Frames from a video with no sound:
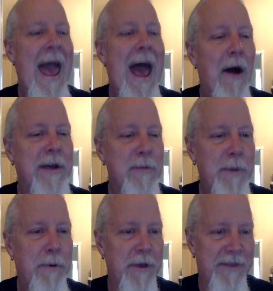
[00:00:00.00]
How can
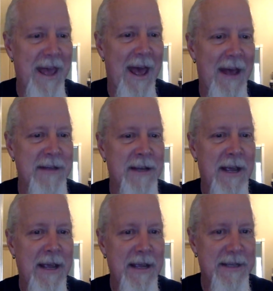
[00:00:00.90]
we put that
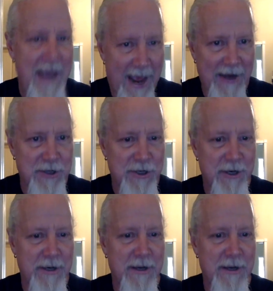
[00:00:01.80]
into action